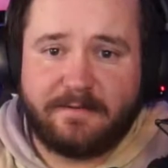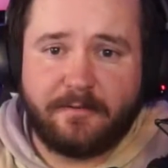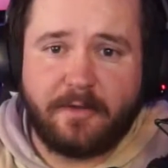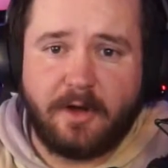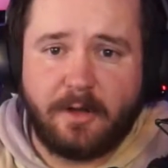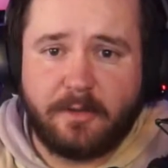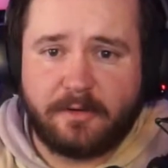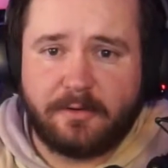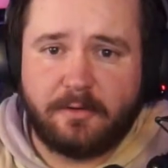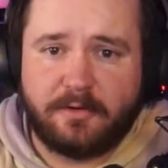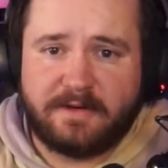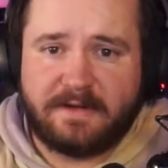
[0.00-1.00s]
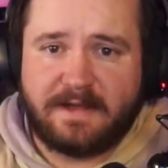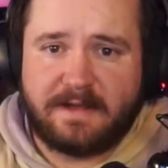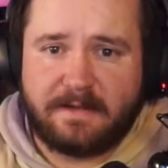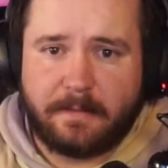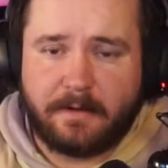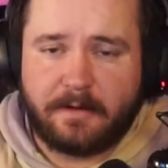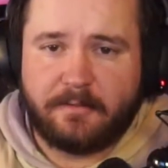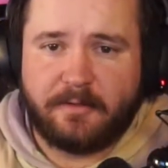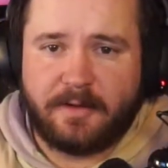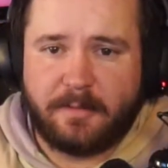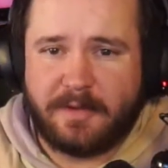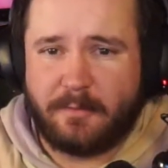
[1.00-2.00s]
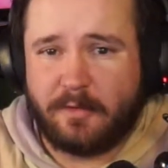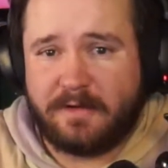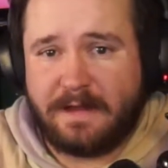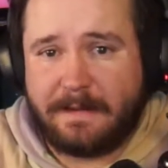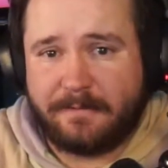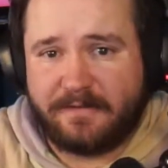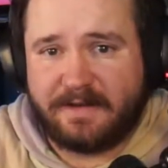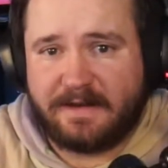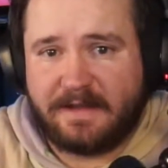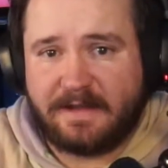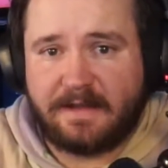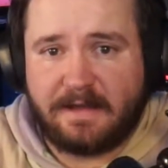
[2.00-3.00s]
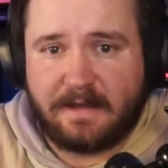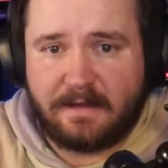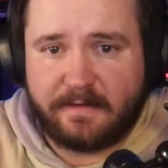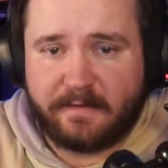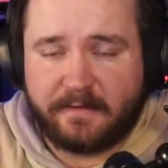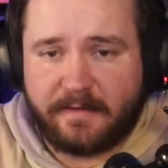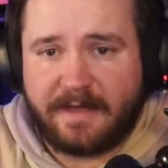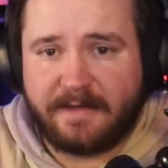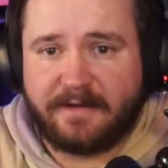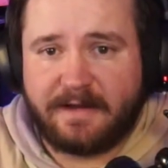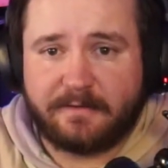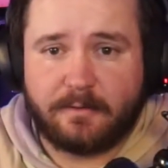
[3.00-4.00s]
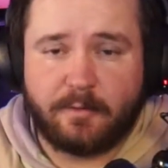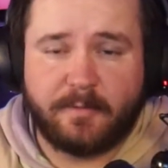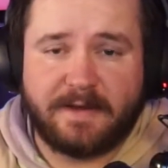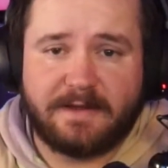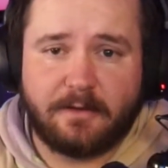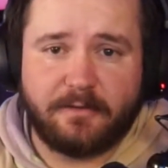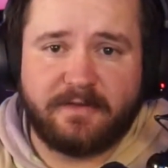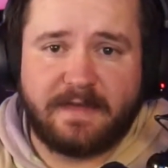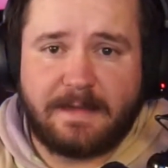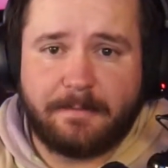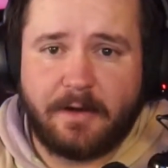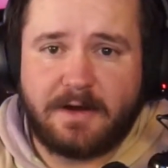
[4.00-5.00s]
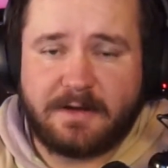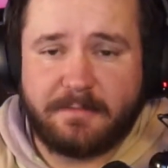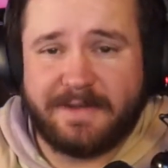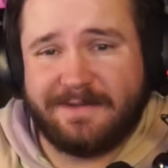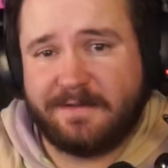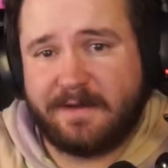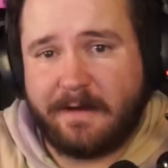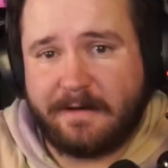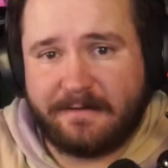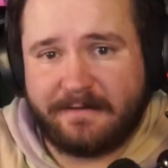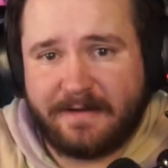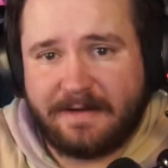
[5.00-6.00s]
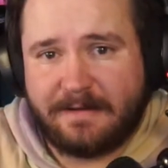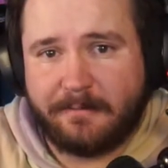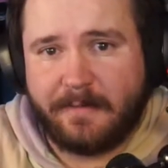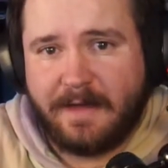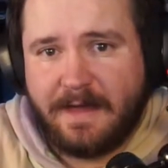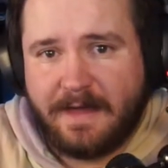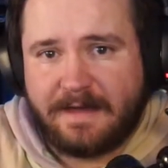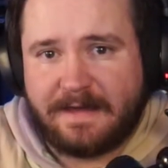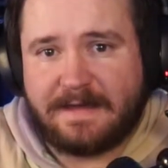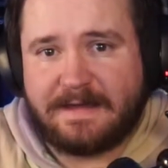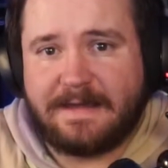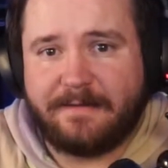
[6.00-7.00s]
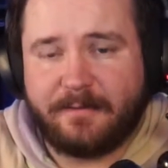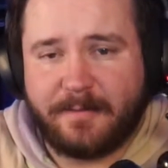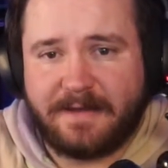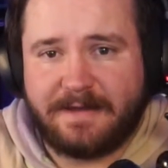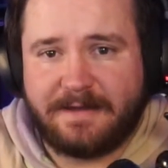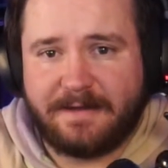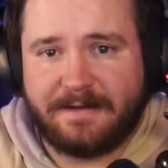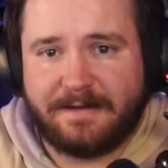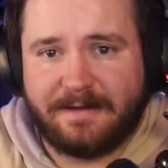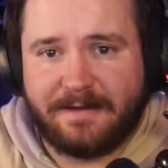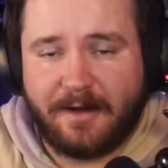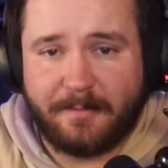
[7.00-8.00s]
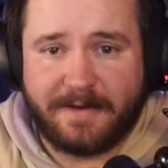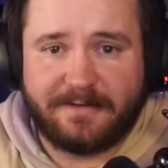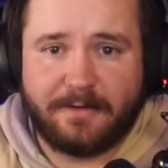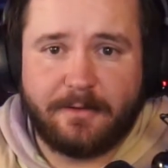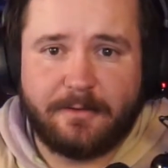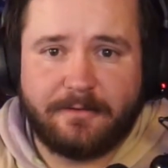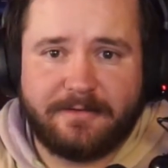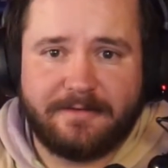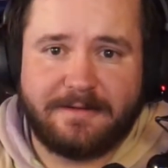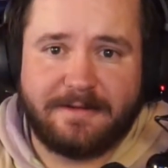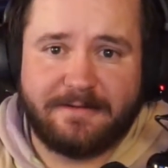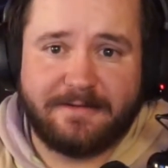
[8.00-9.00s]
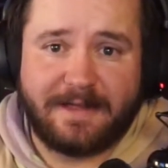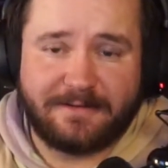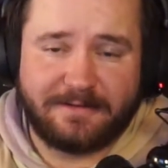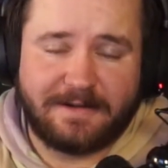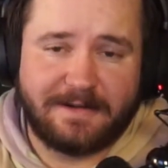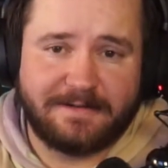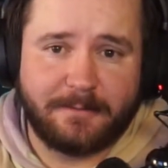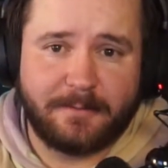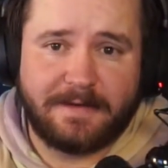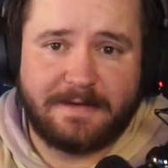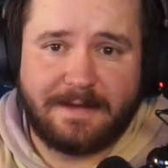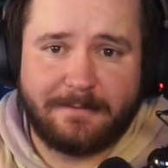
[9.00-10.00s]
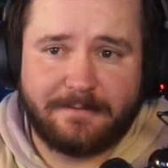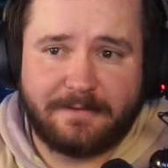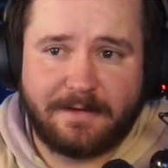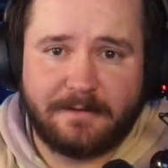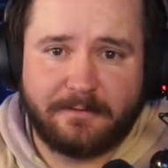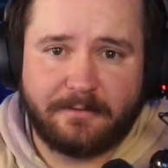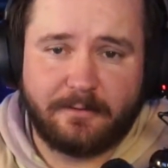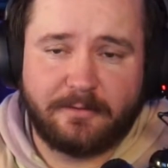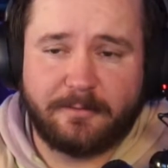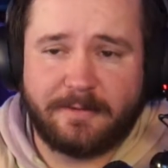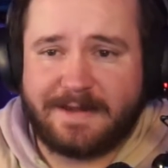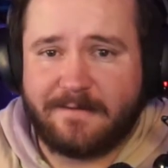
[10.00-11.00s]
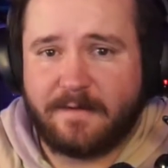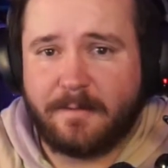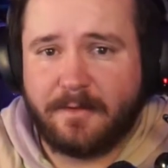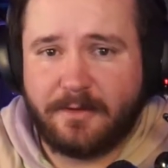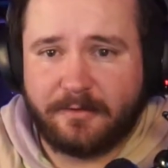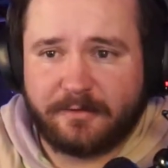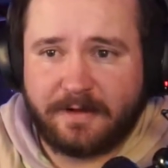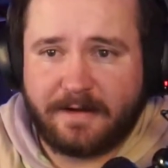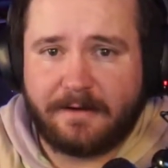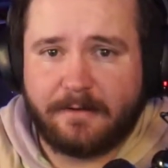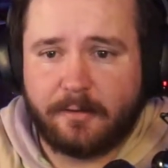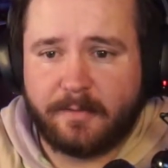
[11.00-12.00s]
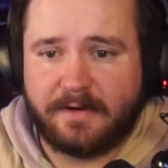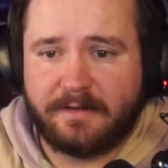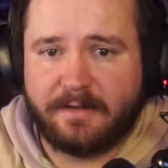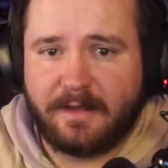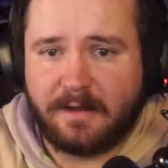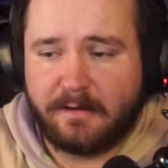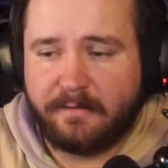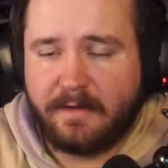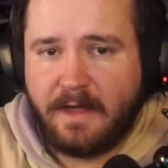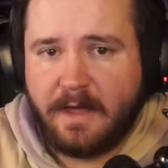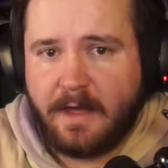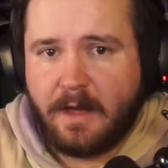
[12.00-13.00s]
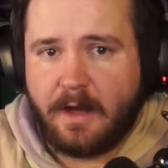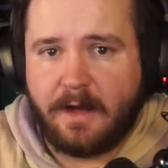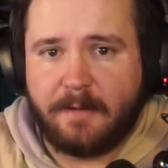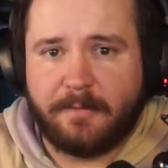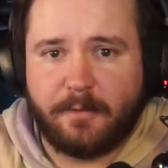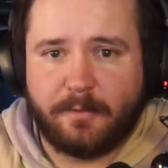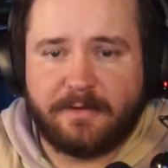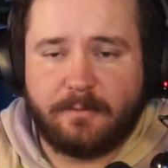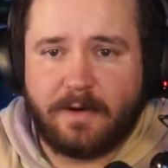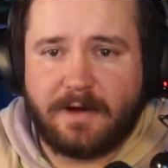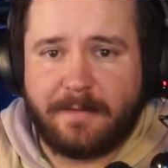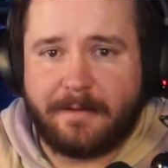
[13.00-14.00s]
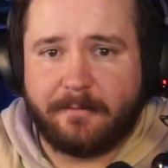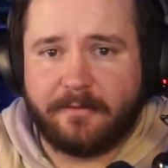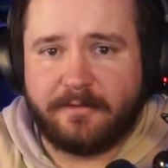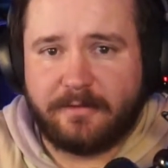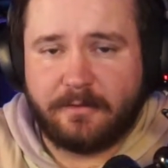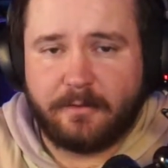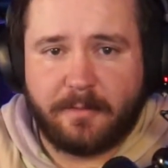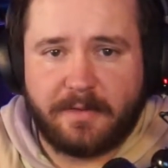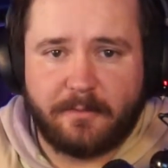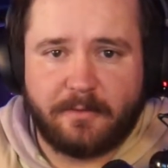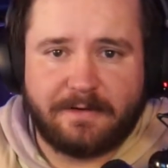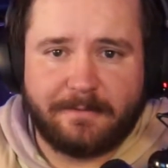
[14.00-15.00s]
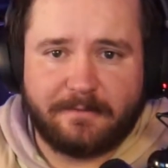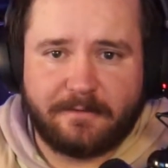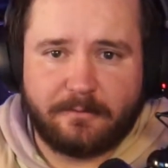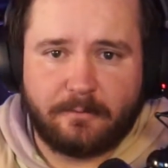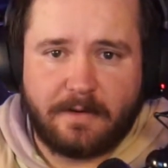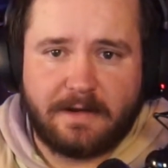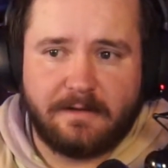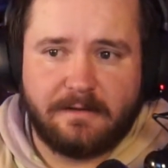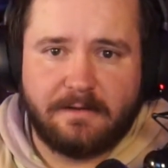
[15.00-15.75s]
the other Unholy DK in there, I'm doing a bit more damage than he is, and that's actually one of my guildies, APOC. Big shout out to him. He keeps me on my toes because he's actually catching up to me in damage now, so I just want to give him a little shout out and a little bit of love. But the reason why I'm able to do a bit more damage as well